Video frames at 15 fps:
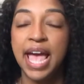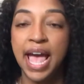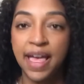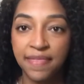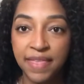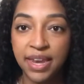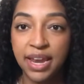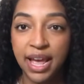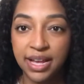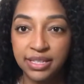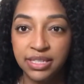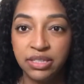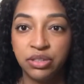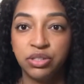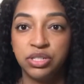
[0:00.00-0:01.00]
And then
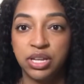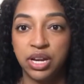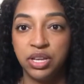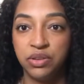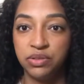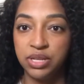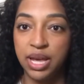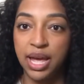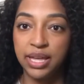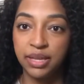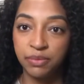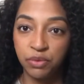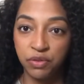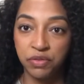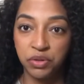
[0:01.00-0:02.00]
as he learns how to use it, I
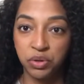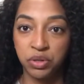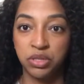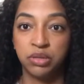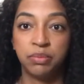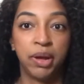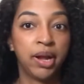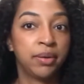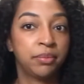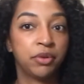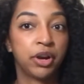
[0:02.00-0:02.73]
can move it towards the bottom,